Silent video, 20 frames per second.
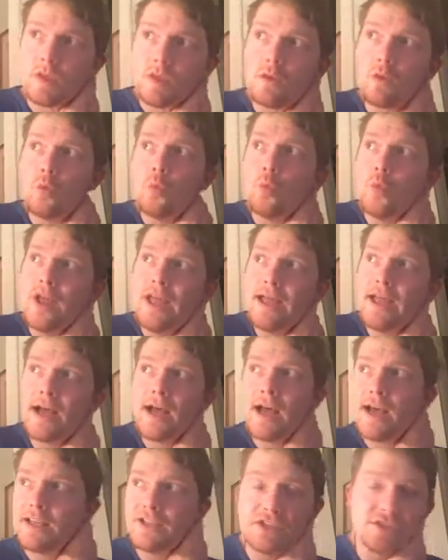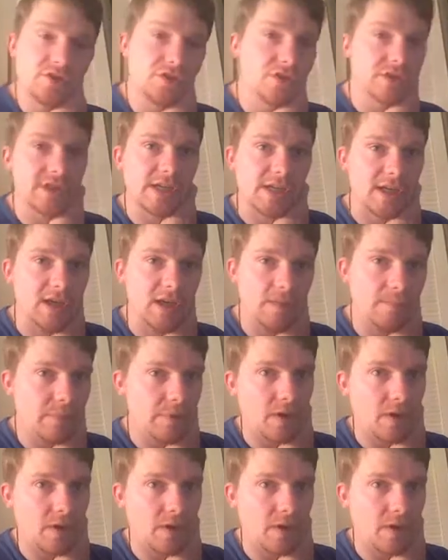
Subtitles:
where I just took a clip